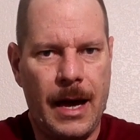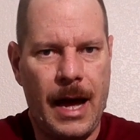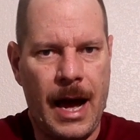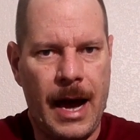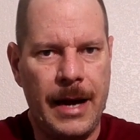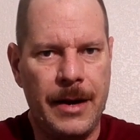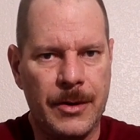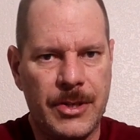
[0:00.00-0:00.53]

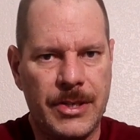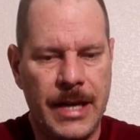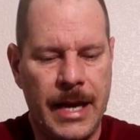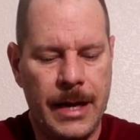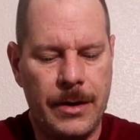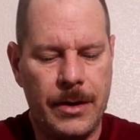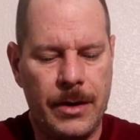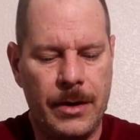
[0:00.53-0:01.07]
higher
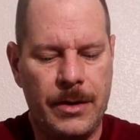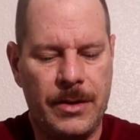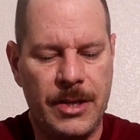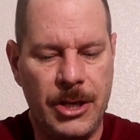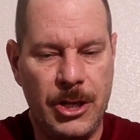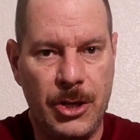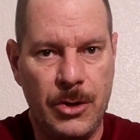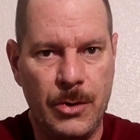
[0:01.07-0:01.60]
standard
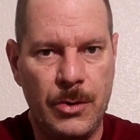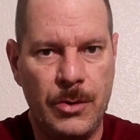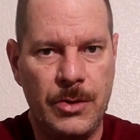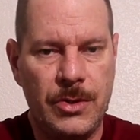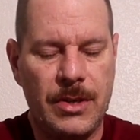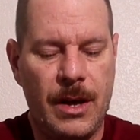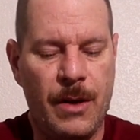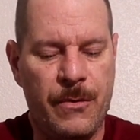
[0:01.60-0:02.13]
to
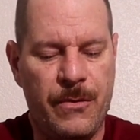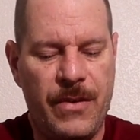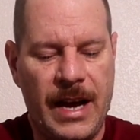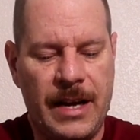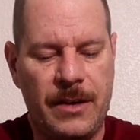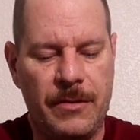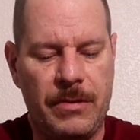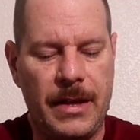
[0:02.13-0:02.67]
use
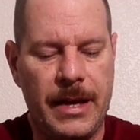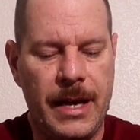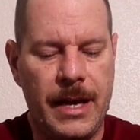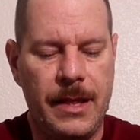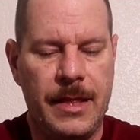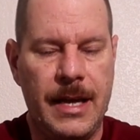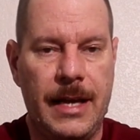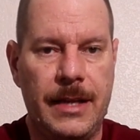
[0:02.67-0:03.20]
effectively
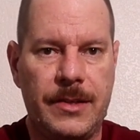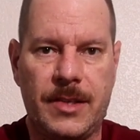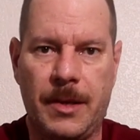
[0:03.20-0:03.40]
than